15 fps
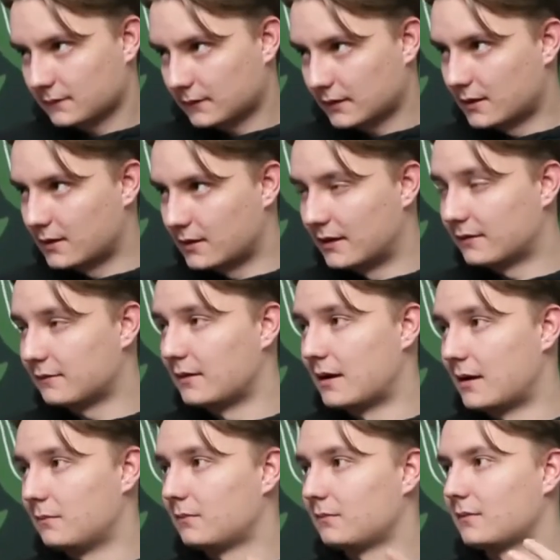And
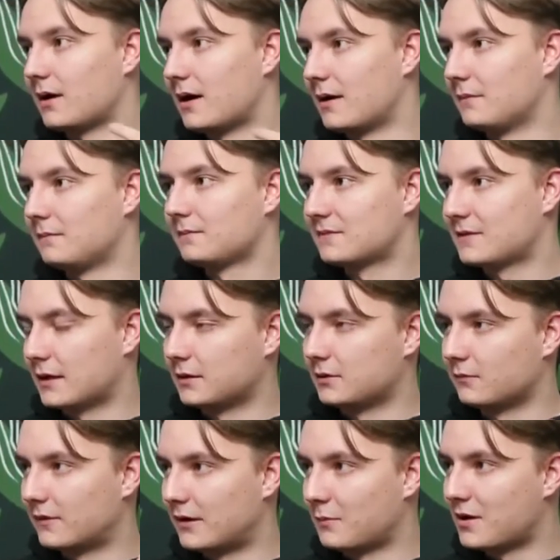I thank you
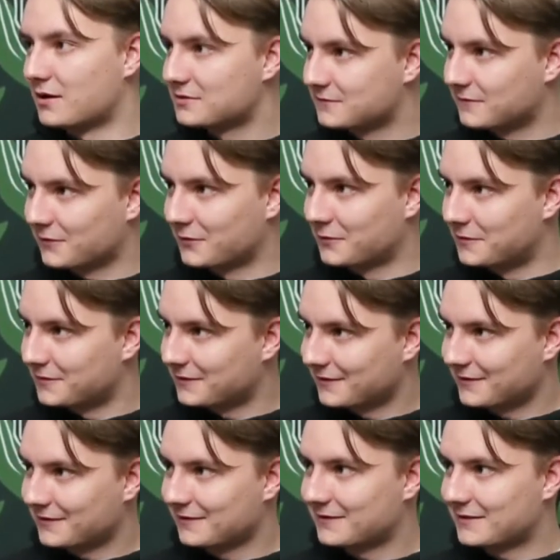very much for
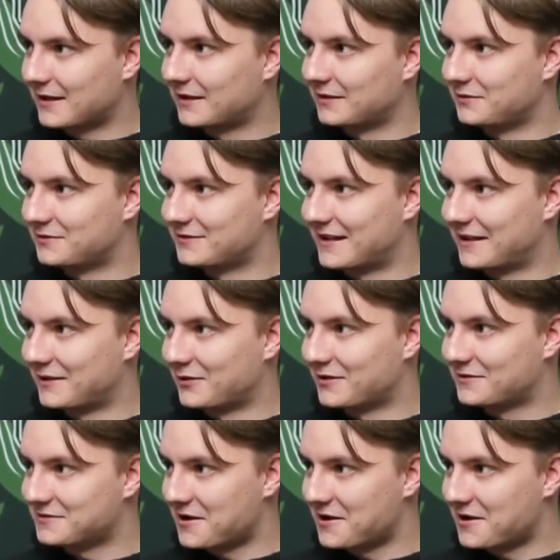taking the time.